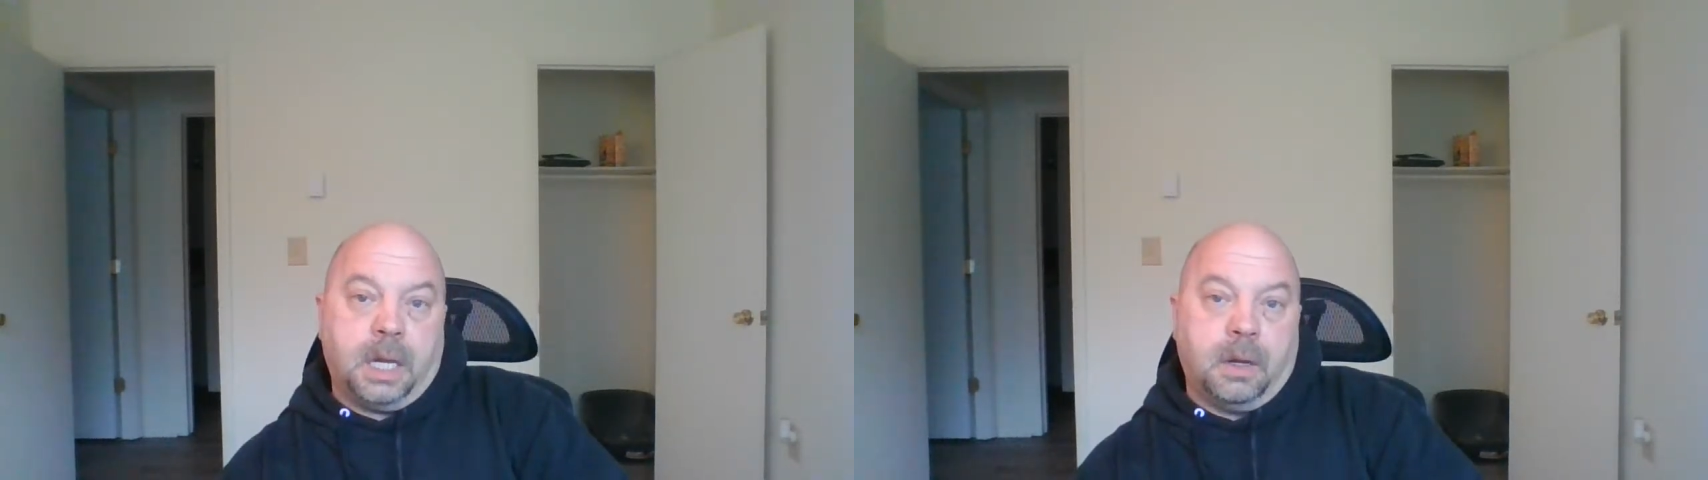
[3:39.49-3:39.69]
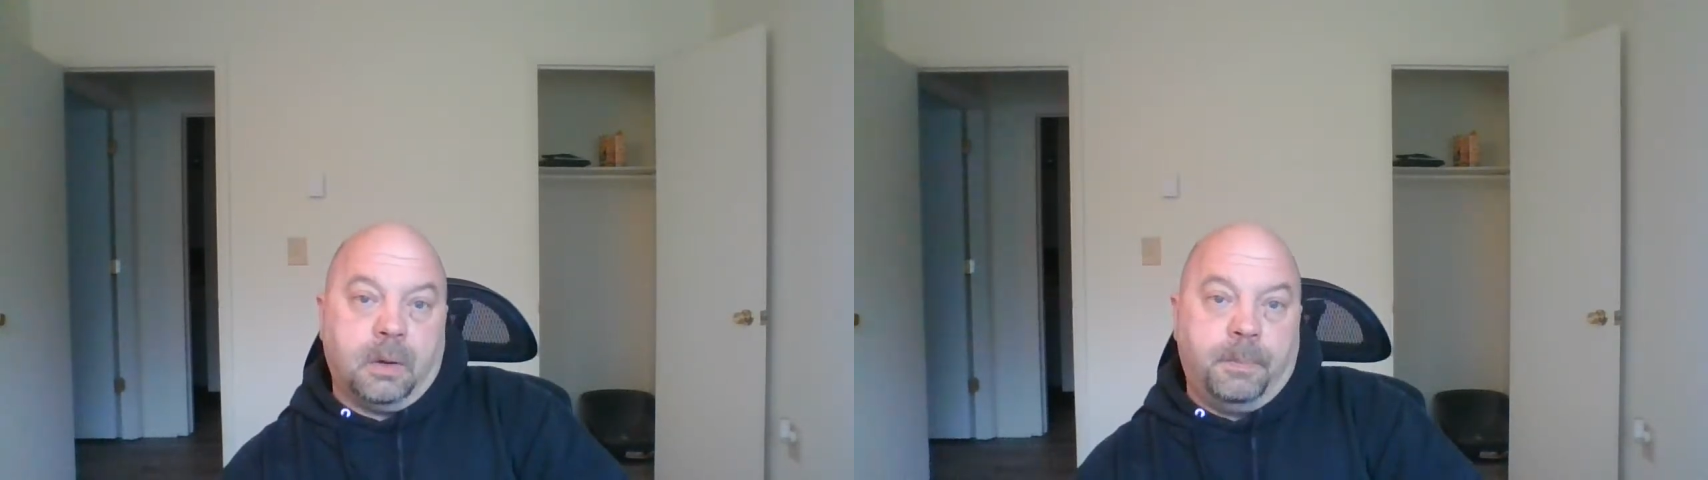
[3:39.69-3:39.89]

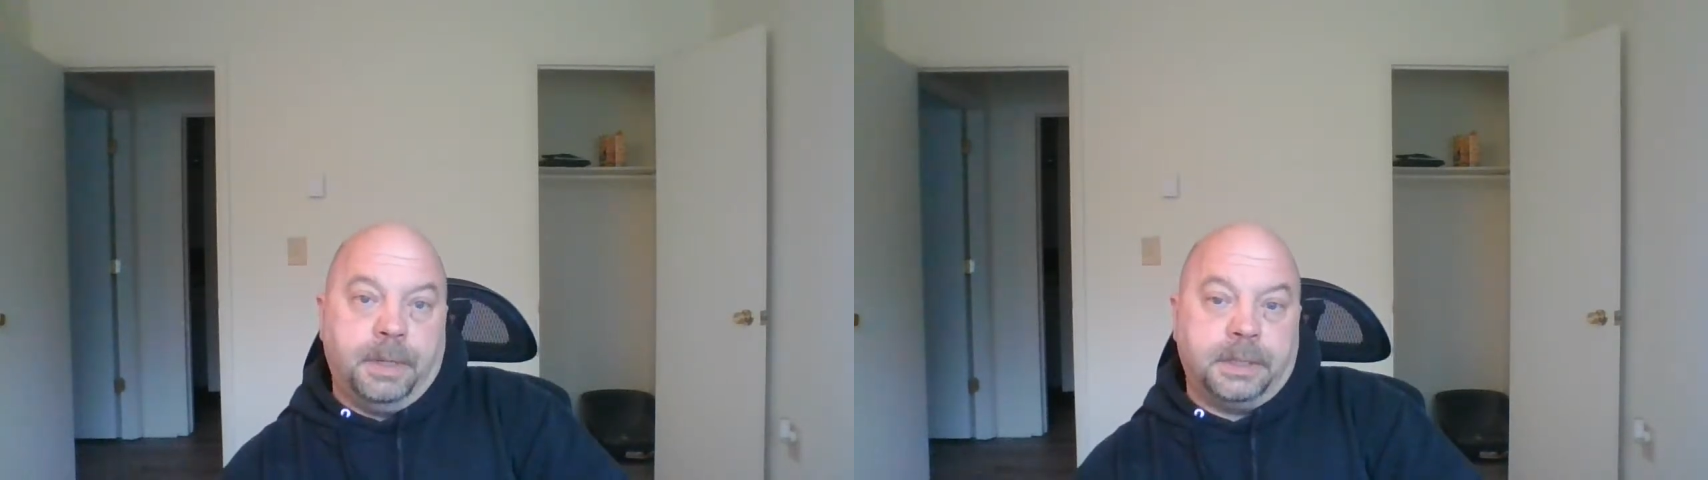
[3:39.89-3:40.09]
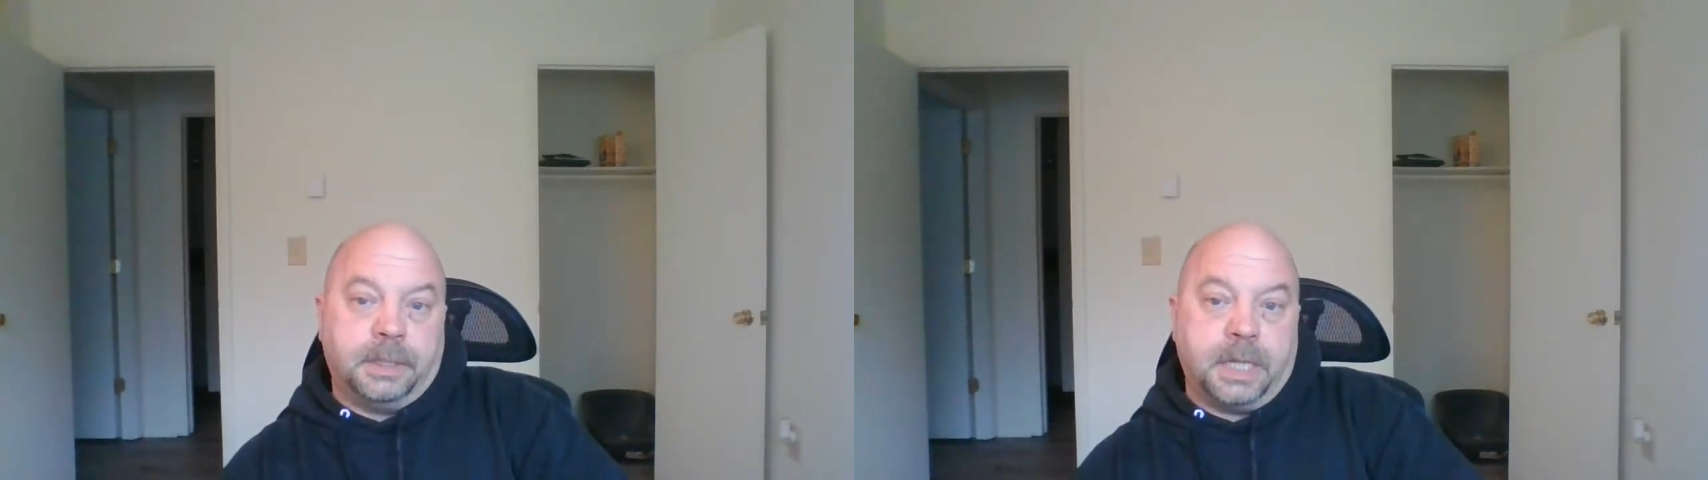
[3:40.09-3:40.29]
your
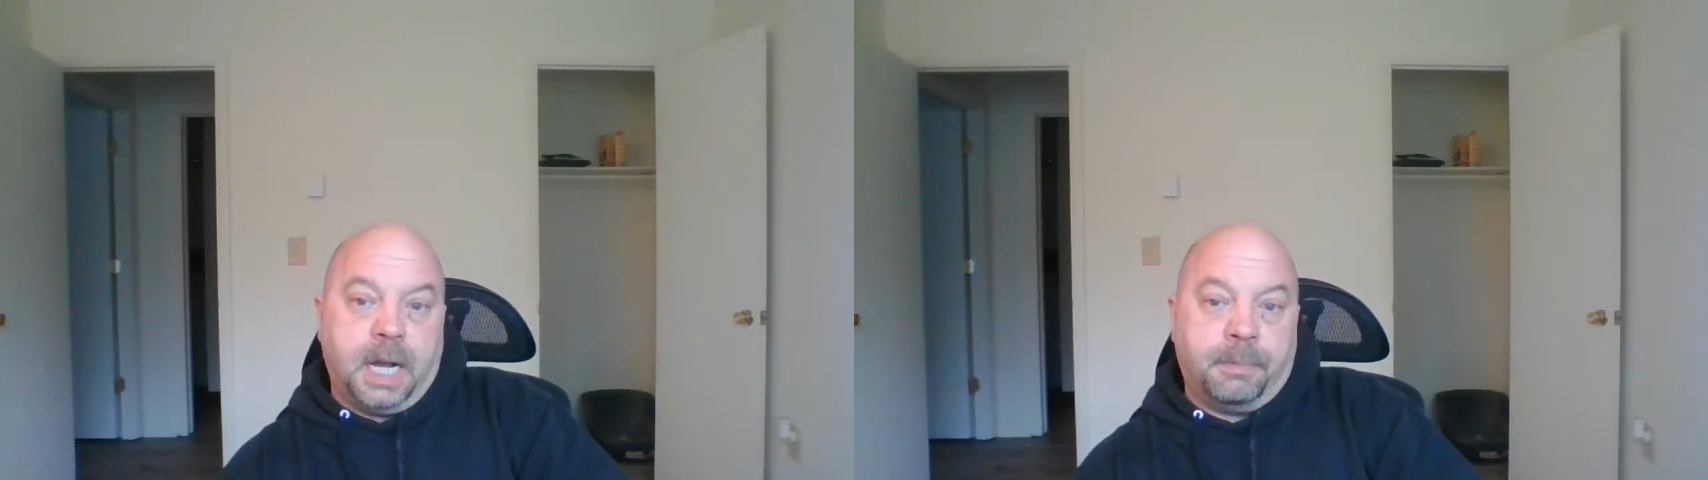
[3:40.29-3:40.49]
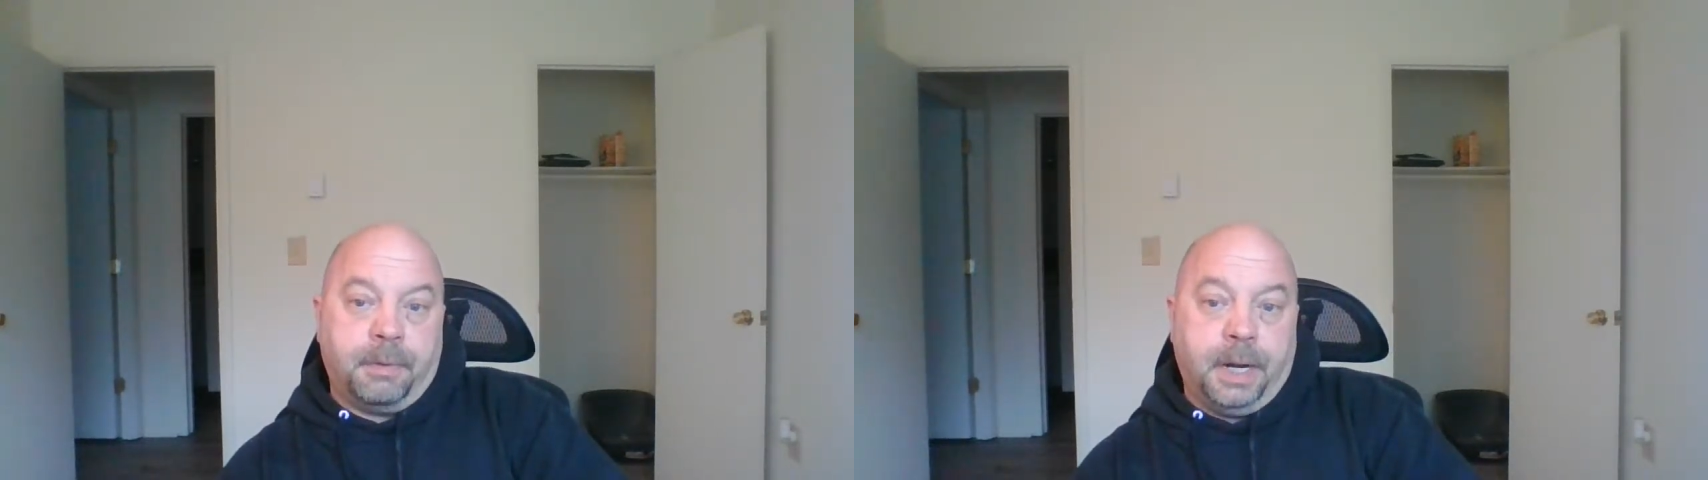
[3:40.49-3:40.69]
business
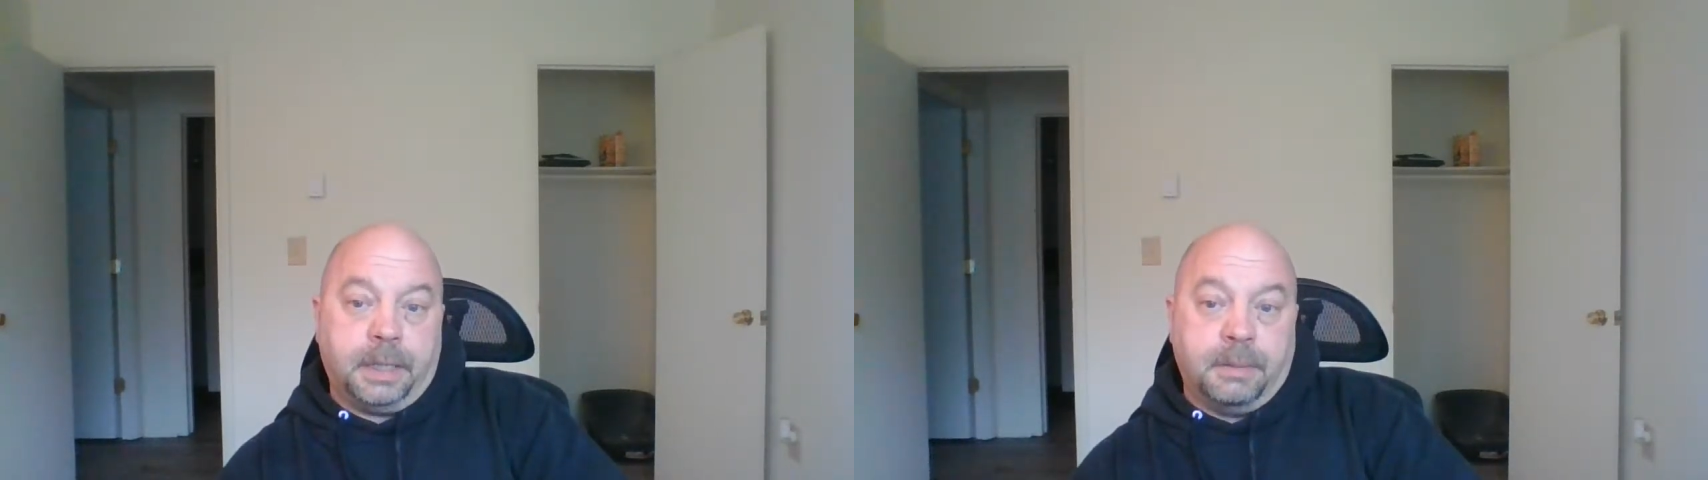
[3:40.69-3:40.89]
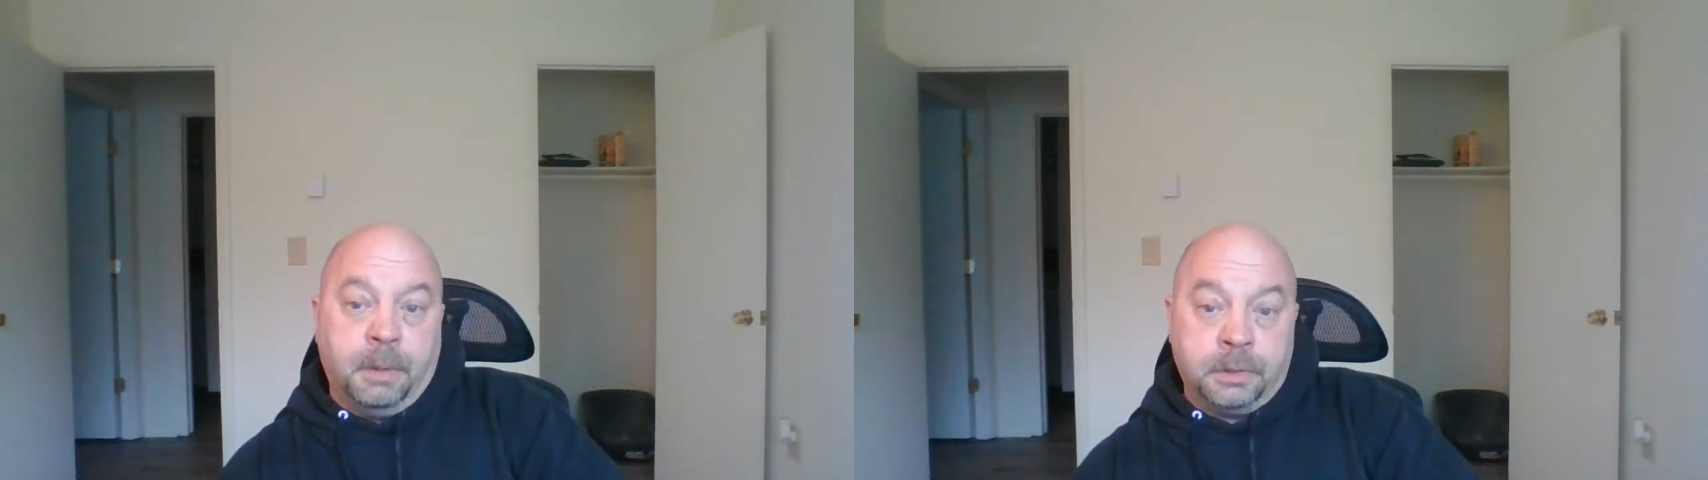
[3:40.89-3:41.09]

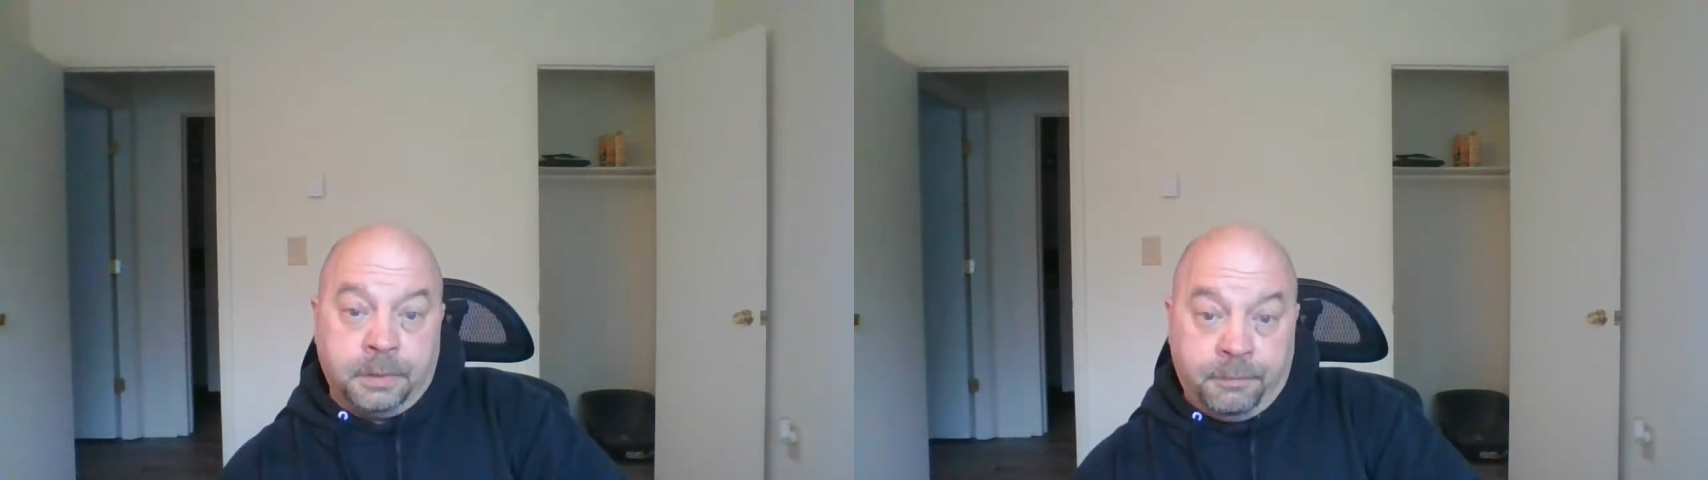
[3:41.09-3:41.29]
operate the most